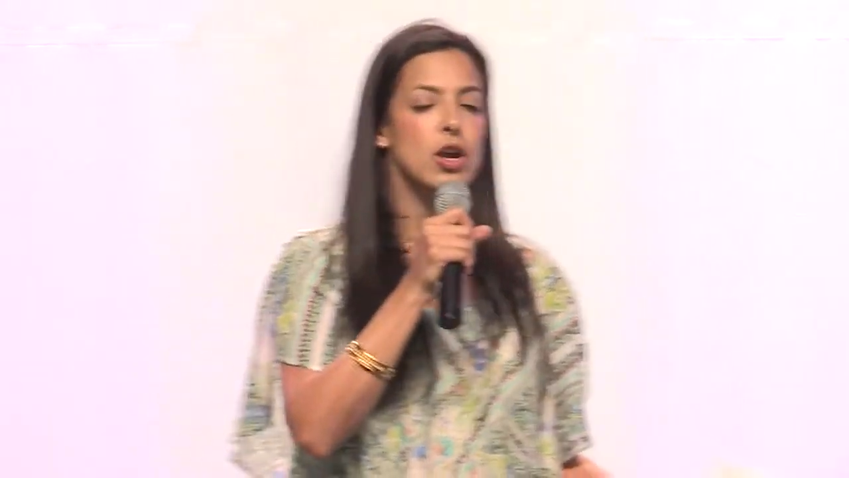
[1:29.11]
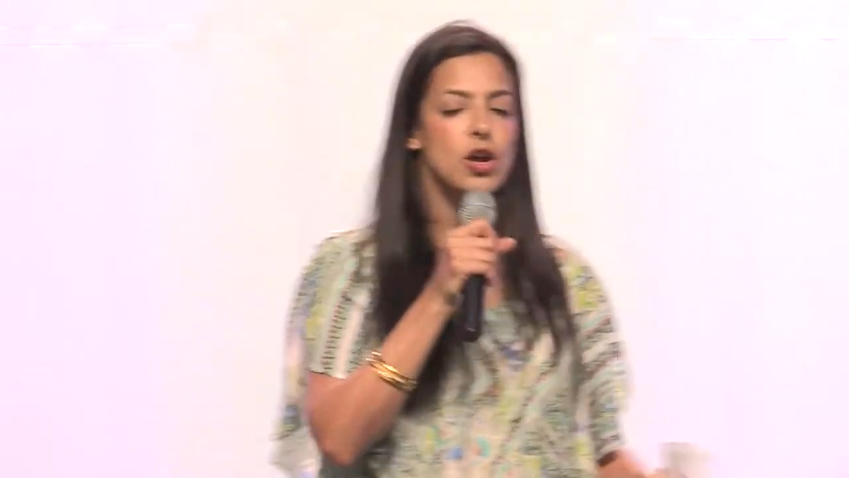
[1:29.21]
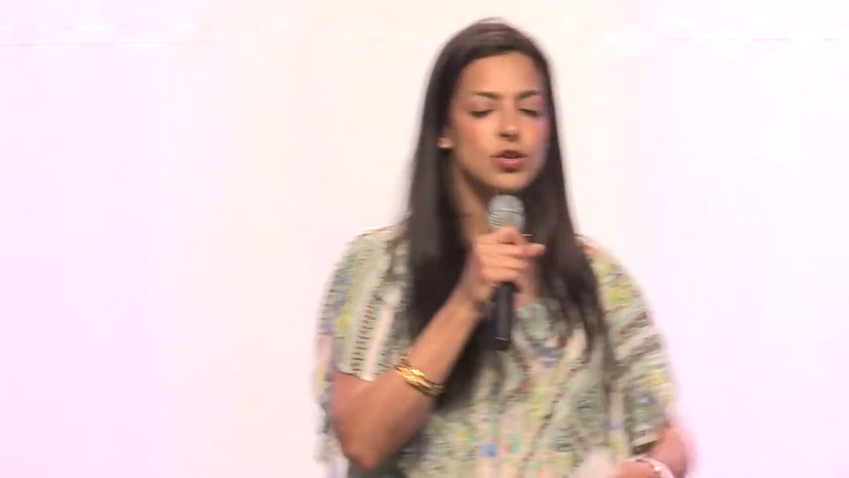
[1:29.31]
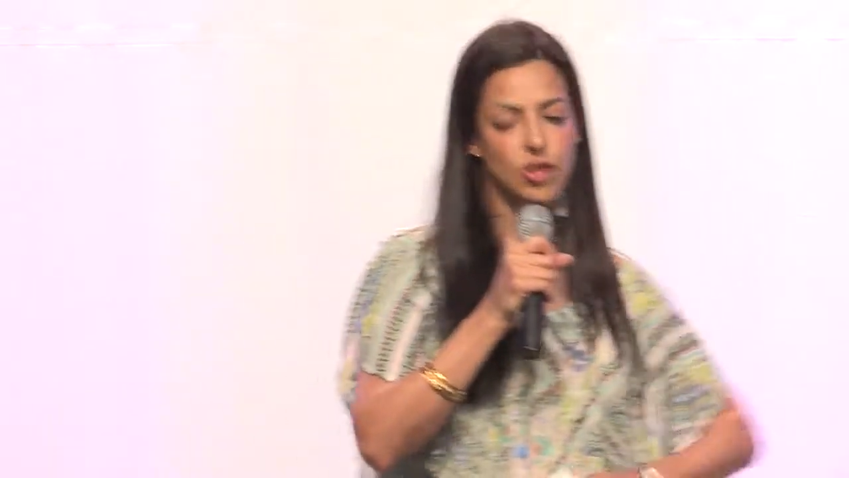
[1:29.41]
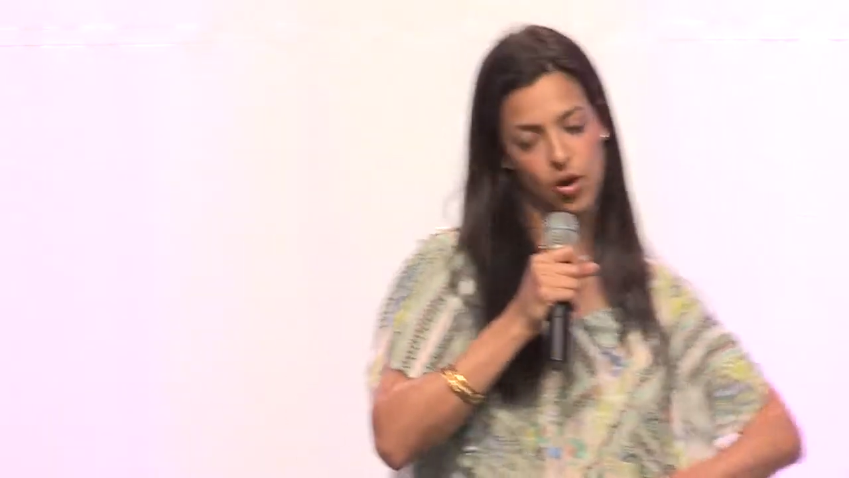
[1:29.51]

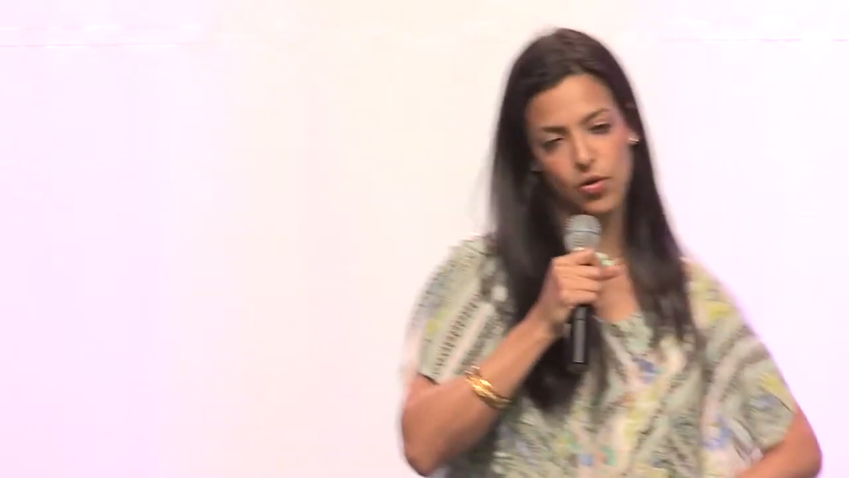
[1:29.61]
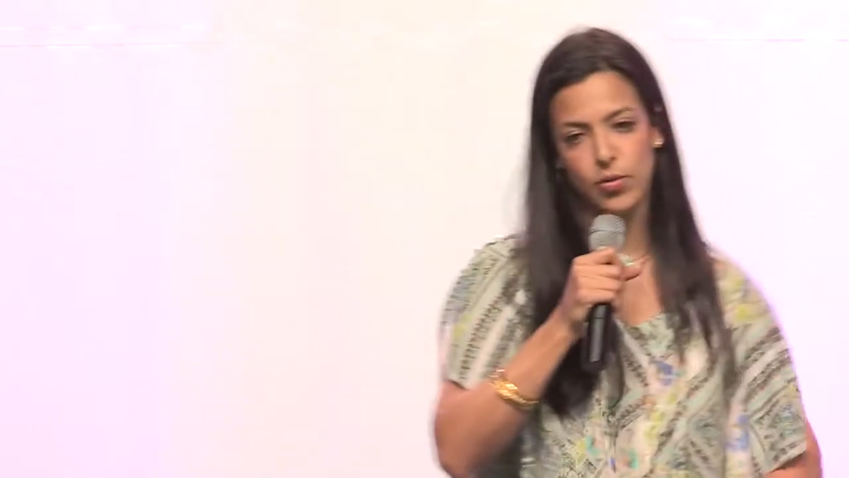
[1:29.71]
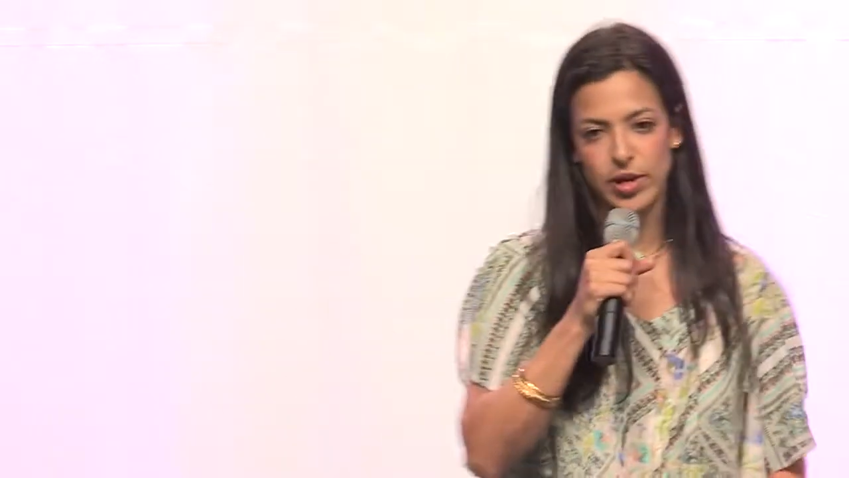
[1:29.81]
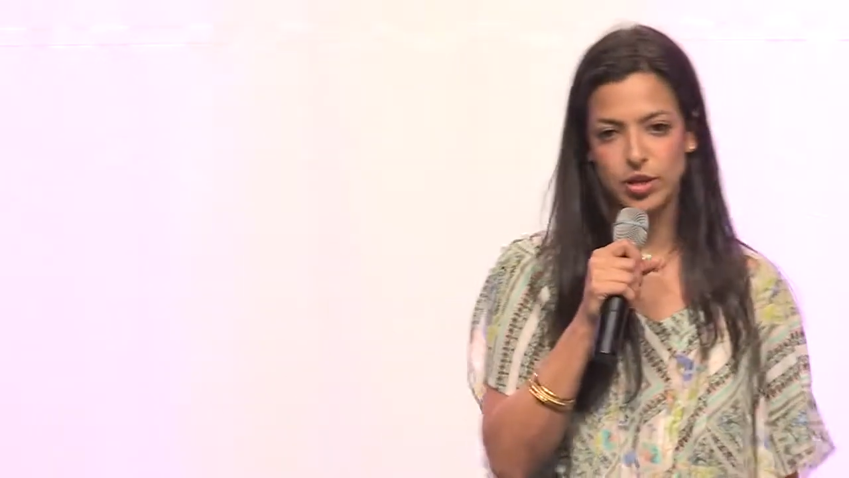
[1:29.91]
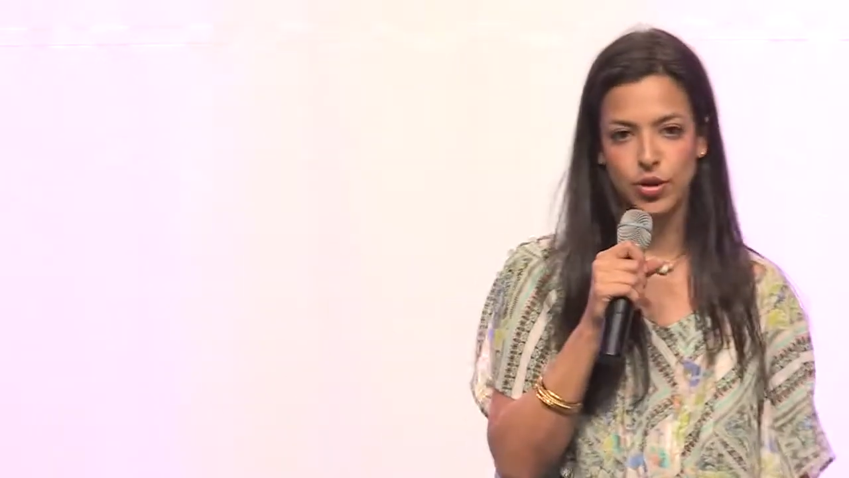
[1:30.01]
So
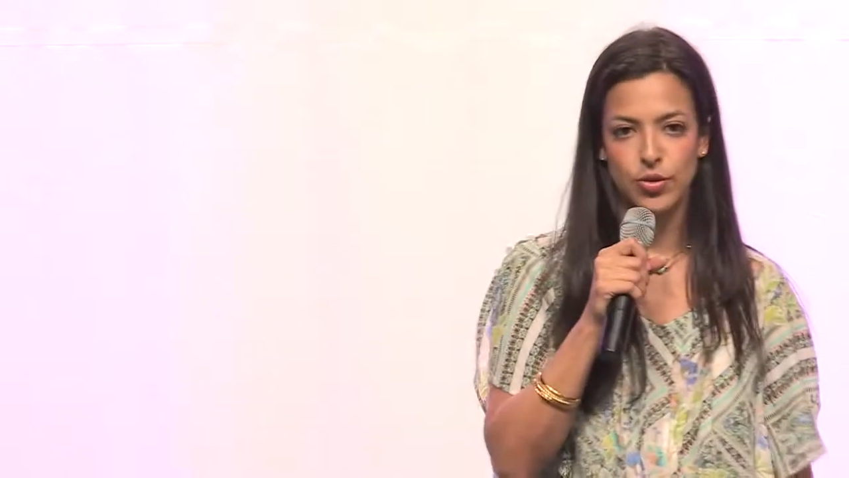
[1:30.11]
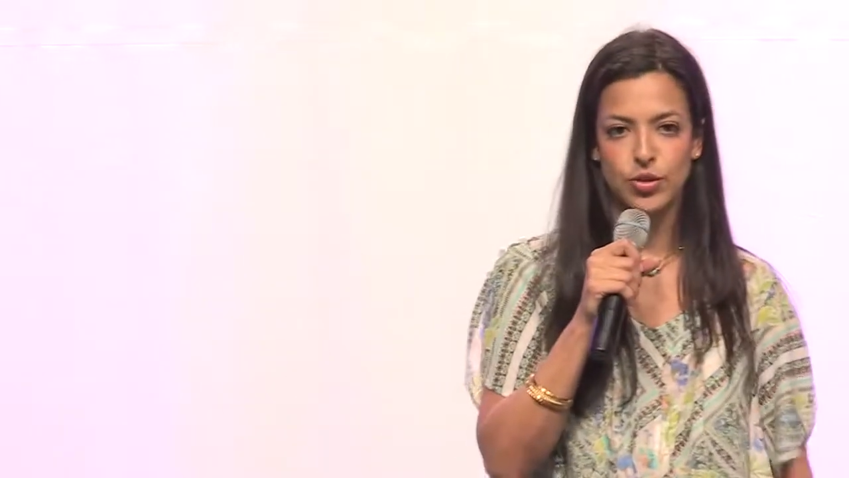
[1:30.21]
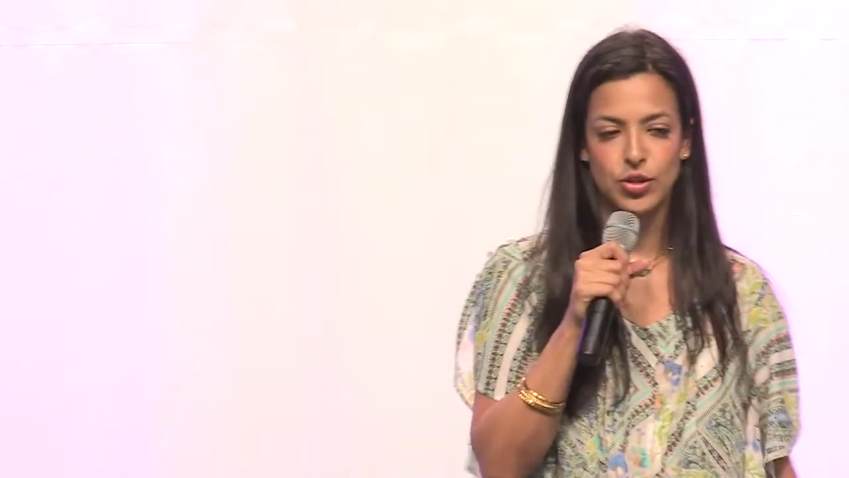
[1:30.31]
we chose